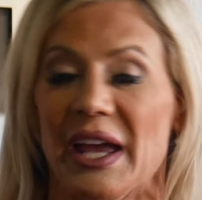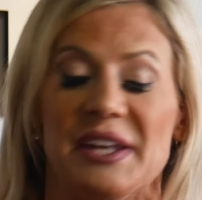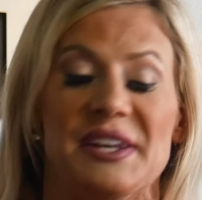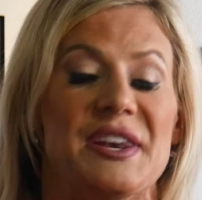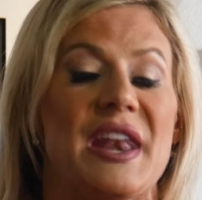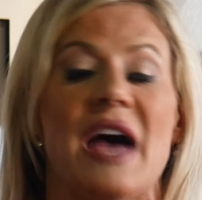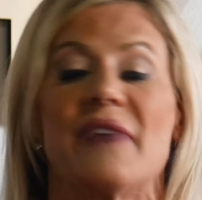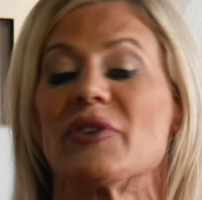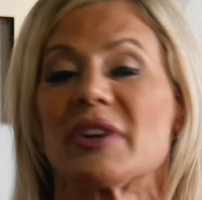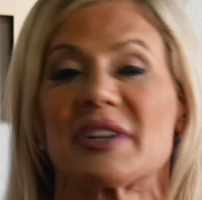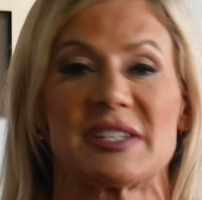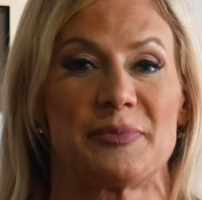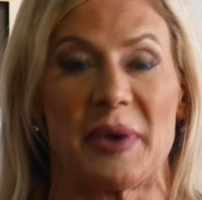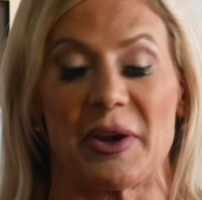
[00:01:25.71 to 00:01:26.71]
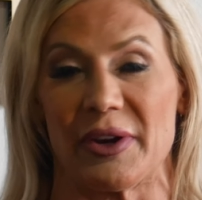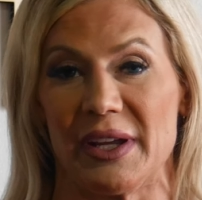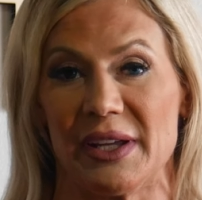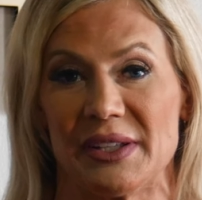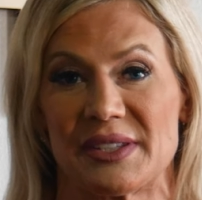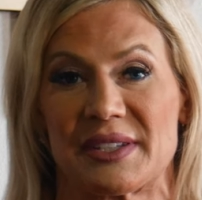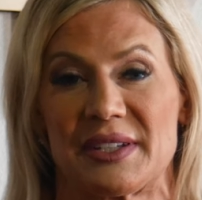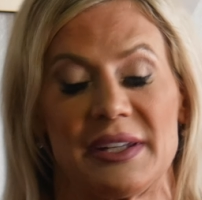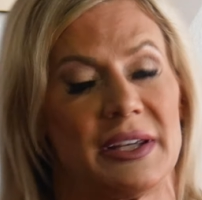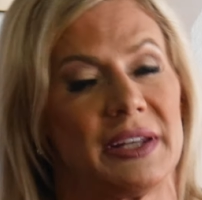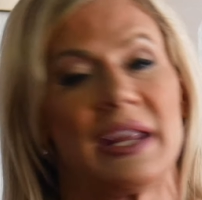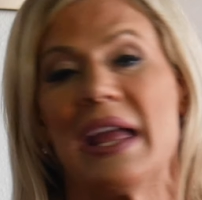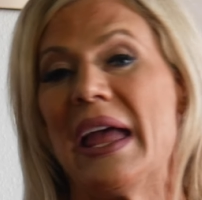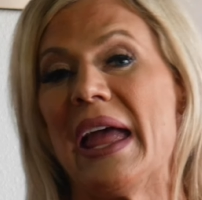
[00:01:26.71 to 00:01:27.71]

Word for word: had never experienced it,